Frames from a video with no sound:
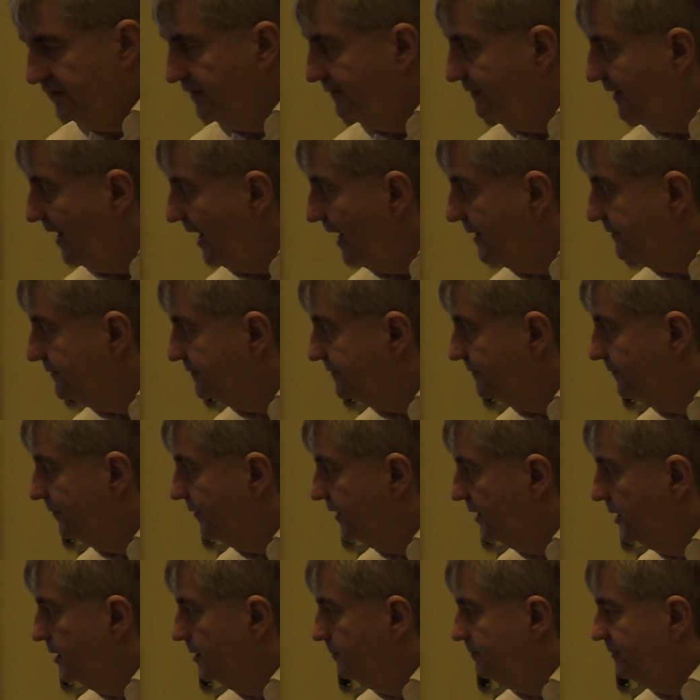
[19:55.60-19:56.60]
wife.
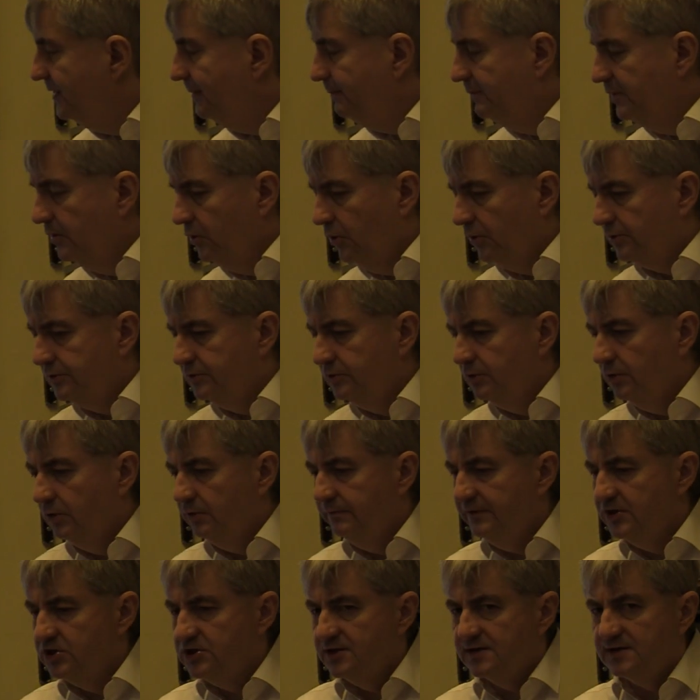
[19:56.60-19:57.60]

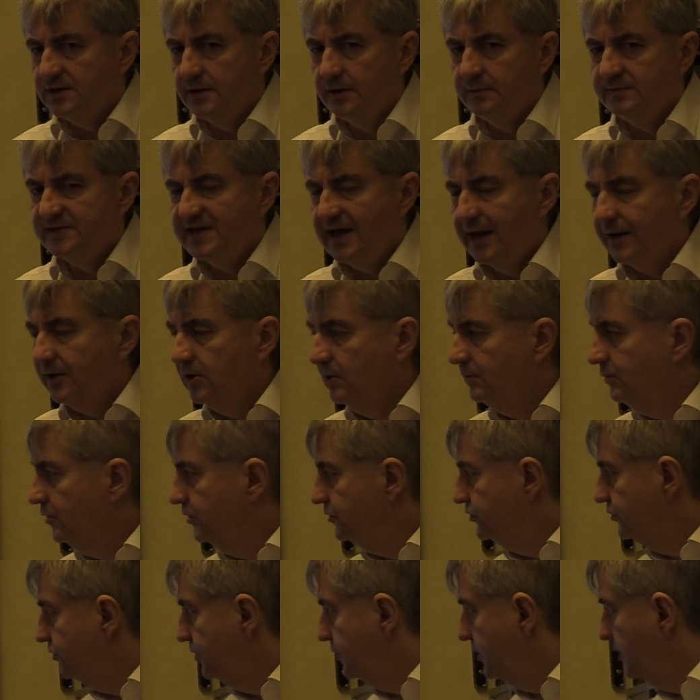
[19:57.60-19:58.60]
P-Block2, which is a
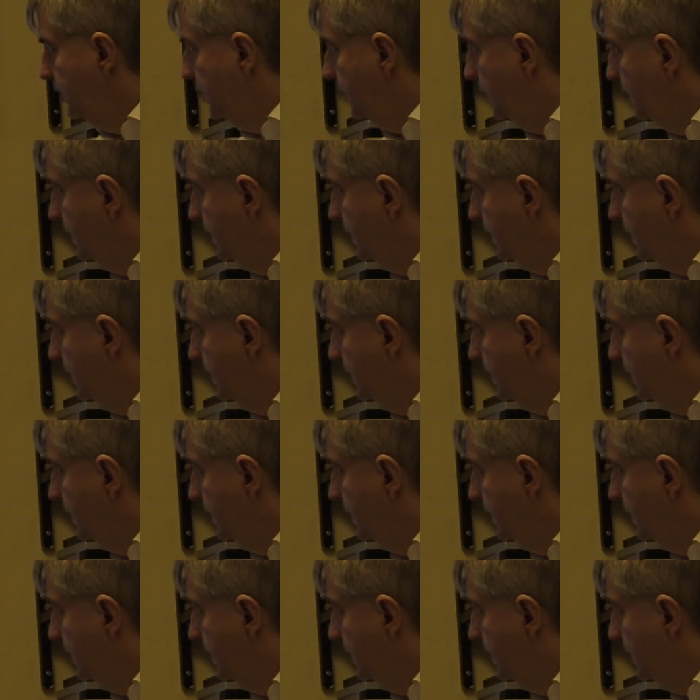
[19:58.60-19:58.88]
psychomotor